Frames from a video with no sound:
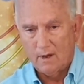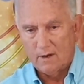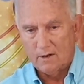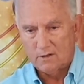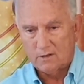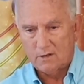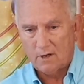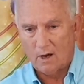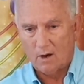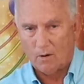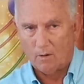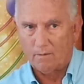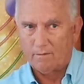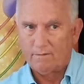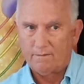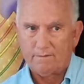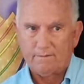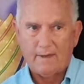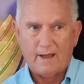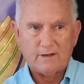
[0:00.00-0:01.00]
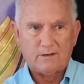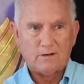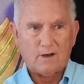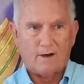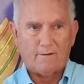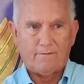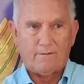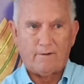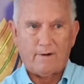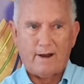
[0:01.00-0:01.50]
So that's all
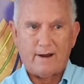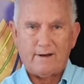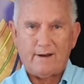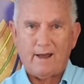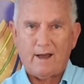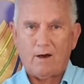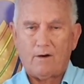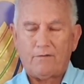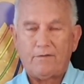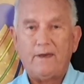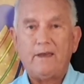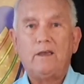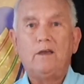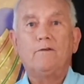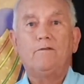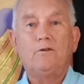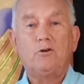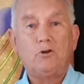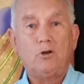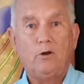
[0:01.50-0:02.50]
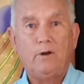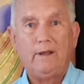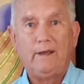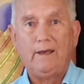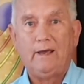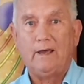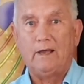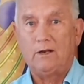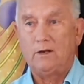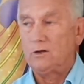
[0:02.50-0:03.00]
for right now. Thank you for tuning
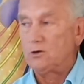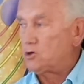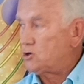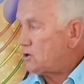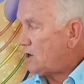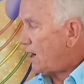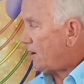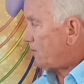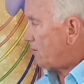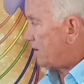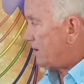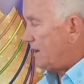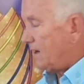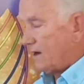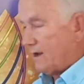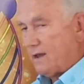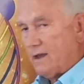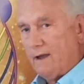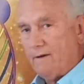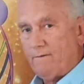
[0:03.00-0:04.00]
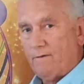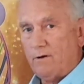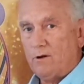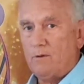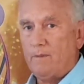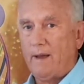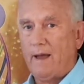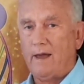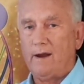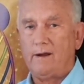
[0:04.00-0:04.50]
in. ChakraKey, a key for
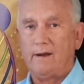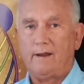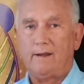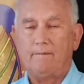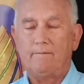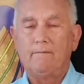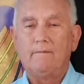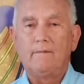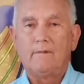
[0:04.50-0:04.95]
humanity.